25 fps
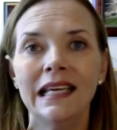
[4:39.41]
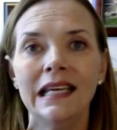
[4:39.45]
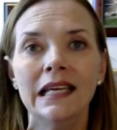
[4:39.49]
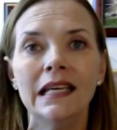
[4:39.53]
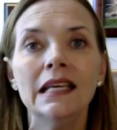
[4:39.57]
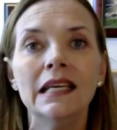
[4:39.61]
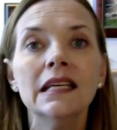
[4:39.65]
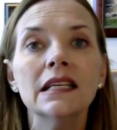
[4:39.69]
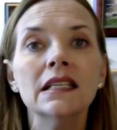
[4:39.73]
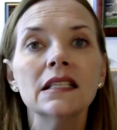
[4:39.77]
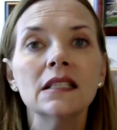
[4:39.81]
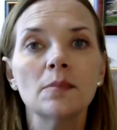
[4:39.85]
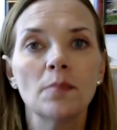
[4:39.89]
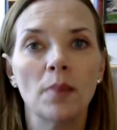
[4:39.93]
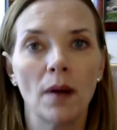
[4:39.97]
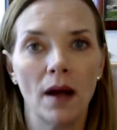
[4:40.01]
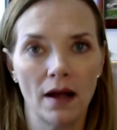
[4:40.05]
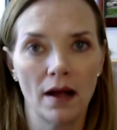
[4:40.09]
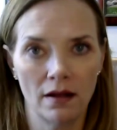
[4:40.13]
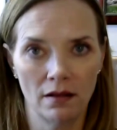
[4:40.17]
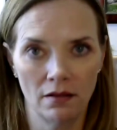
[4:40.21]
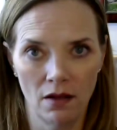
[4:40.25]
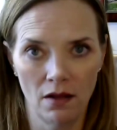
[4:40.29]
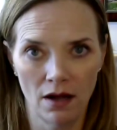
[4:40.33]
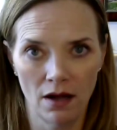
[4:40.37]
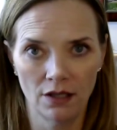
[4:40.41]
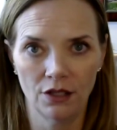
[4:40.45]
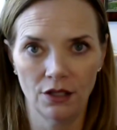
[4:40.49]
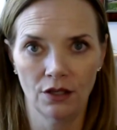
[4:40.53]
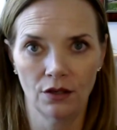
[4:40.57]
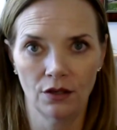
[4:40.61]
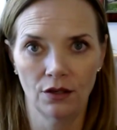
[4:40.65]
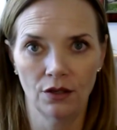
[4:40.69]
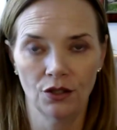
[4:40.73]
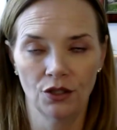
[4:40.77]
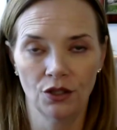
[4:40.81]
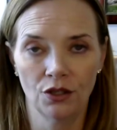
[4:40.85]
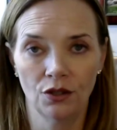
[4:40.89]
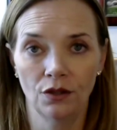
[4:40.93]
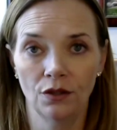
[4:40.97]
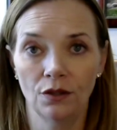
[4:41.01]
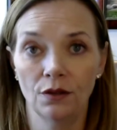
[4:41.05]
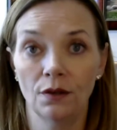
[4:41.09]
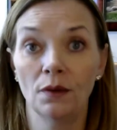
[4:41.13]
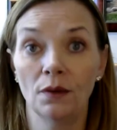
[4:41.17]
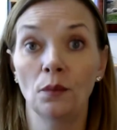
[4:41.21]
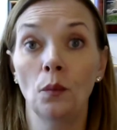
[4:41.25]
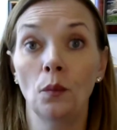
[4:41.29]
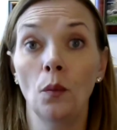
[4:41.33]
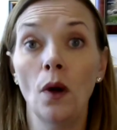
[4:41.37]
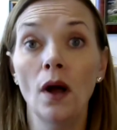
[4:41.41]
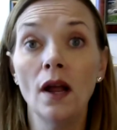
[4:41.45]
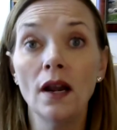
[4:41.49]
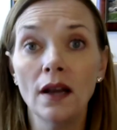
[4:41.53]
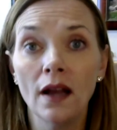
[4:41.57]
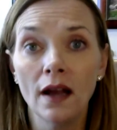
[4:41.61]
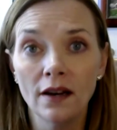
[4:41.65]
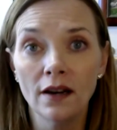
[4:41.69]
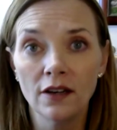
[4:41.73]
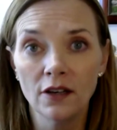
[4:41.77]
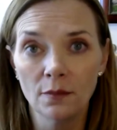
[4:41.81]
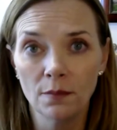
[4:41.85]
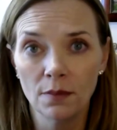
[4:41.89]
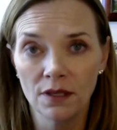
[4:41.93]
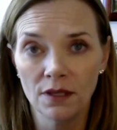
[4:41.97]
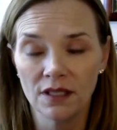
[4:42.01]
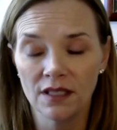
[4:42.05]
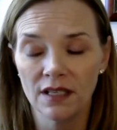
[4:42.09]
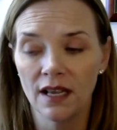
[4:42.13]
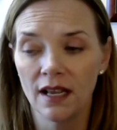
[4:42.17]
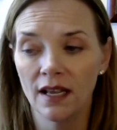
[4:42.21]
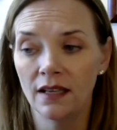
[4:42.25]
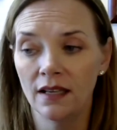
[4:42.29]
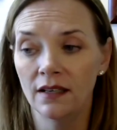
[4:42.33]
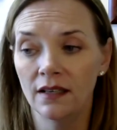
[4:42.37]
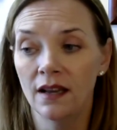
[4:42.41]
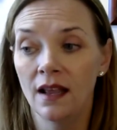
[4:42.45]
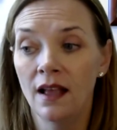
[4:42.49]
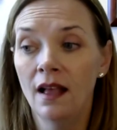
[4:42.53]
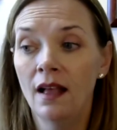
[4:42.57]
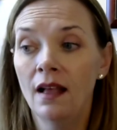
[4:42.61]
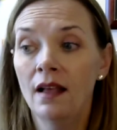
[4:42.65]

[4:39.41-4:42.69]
his biological children 100%,